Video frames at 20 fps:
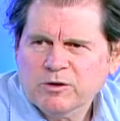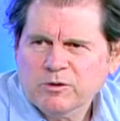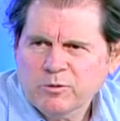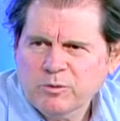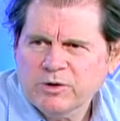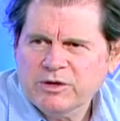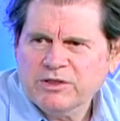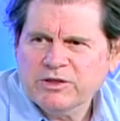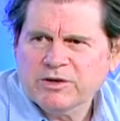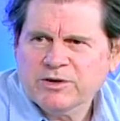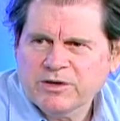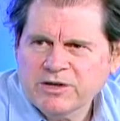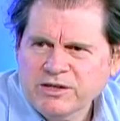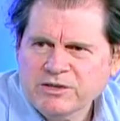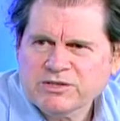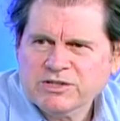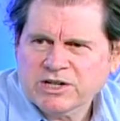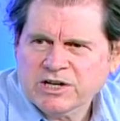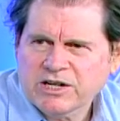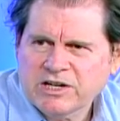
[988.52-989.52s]
when there
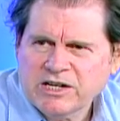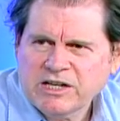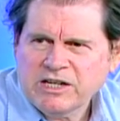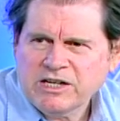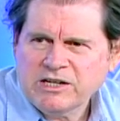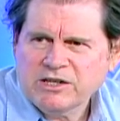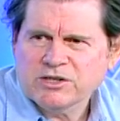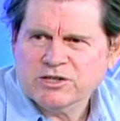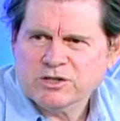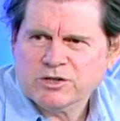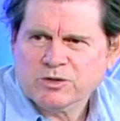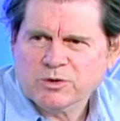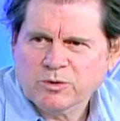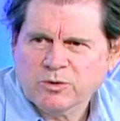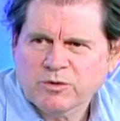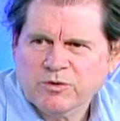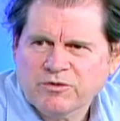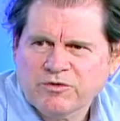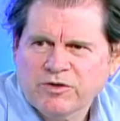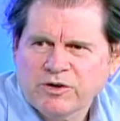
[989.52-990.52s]
isn't a need to
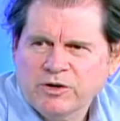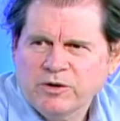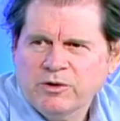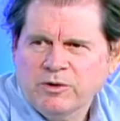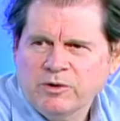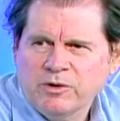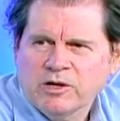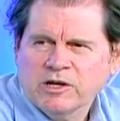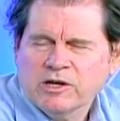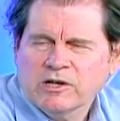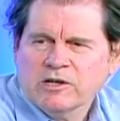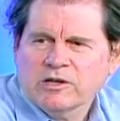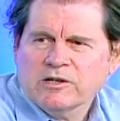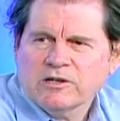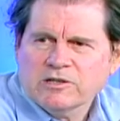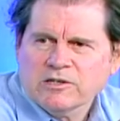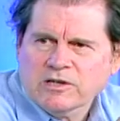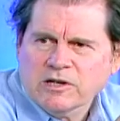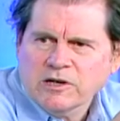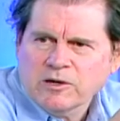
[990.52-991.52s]
store food.
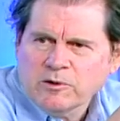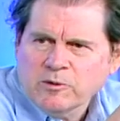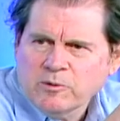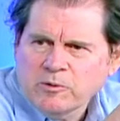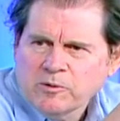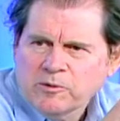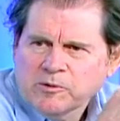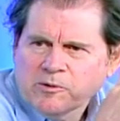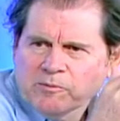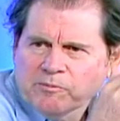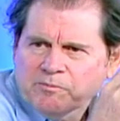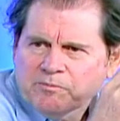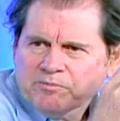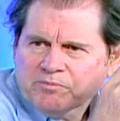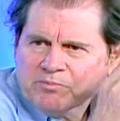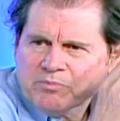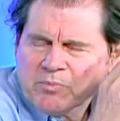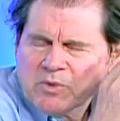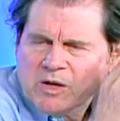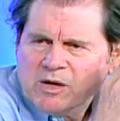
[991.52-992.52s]
So
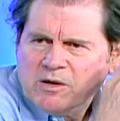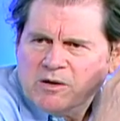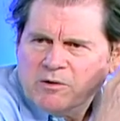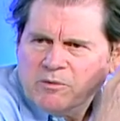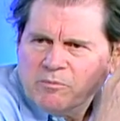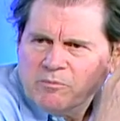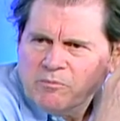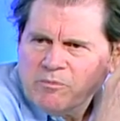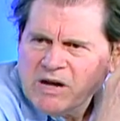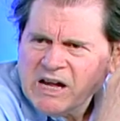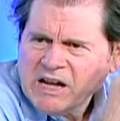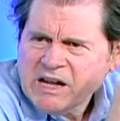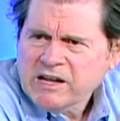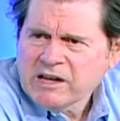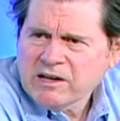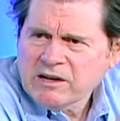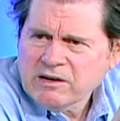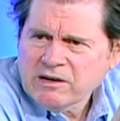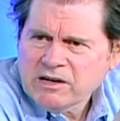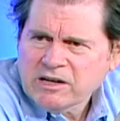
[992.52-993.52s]

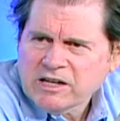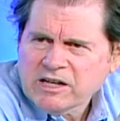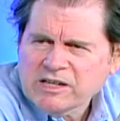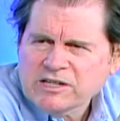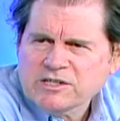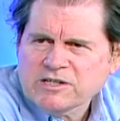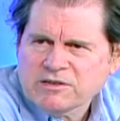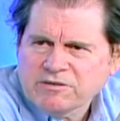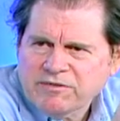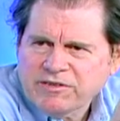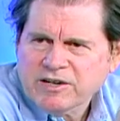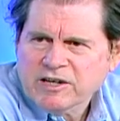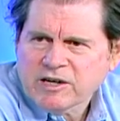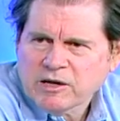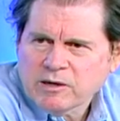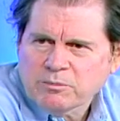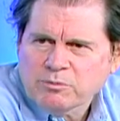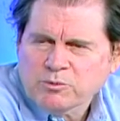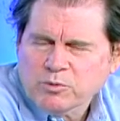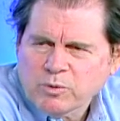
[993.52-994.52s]
man has
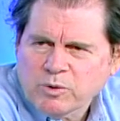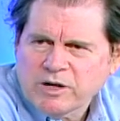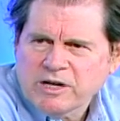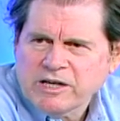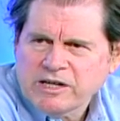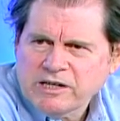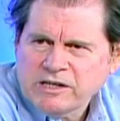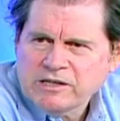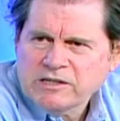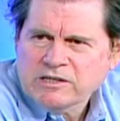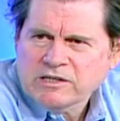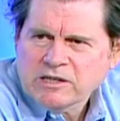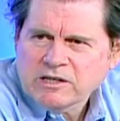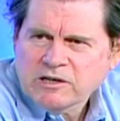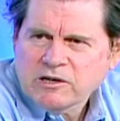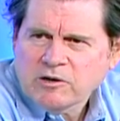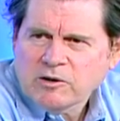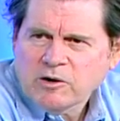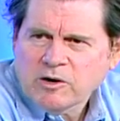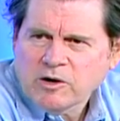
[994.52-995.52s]
developed ways
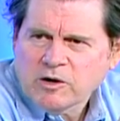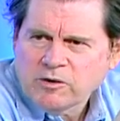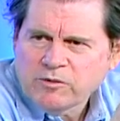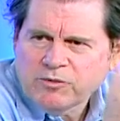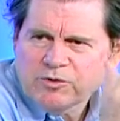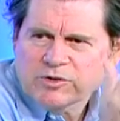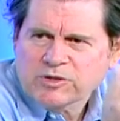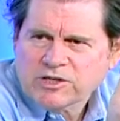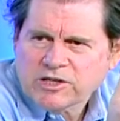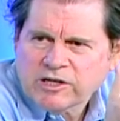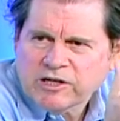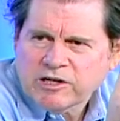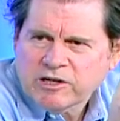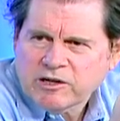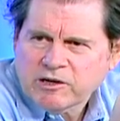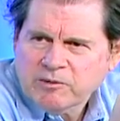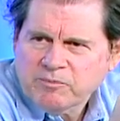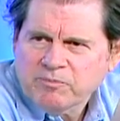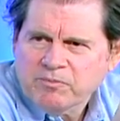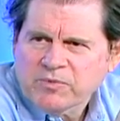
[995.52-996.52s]
over
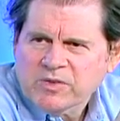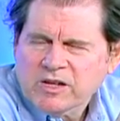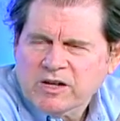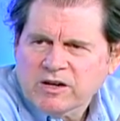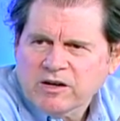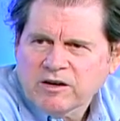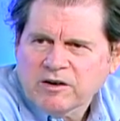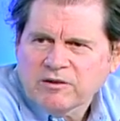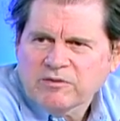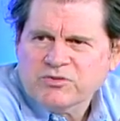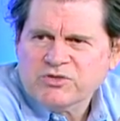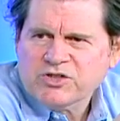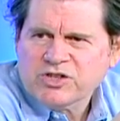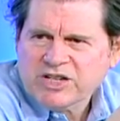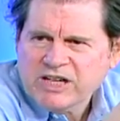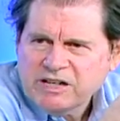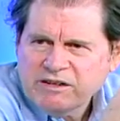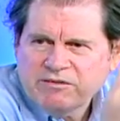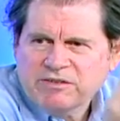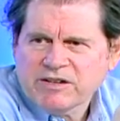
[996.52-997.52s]
time of
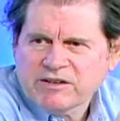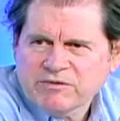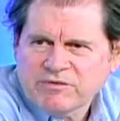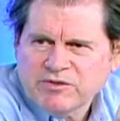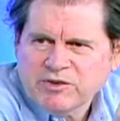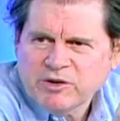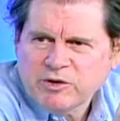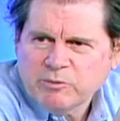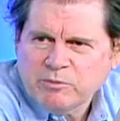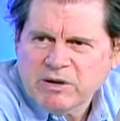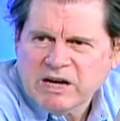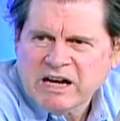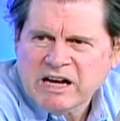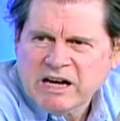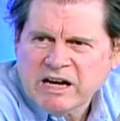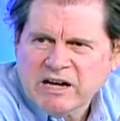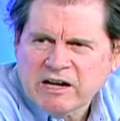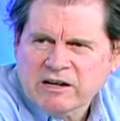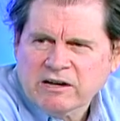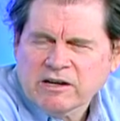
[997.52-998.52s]
saving food
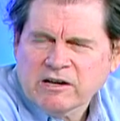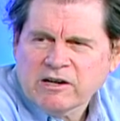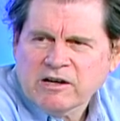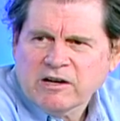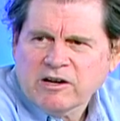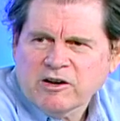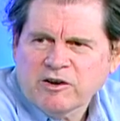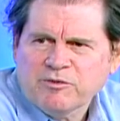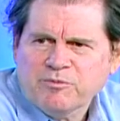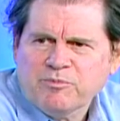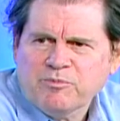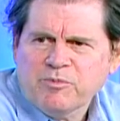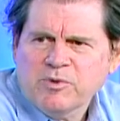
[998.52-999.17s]
back, of